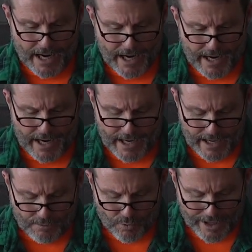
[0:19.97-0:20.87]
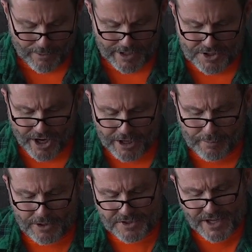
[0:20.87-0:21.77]
And what I want to talk
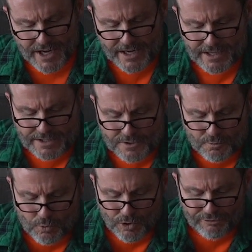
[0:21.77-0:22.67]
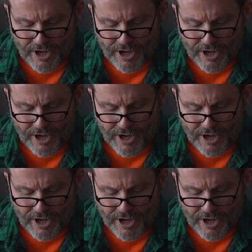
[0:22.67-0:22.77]
about today is wolf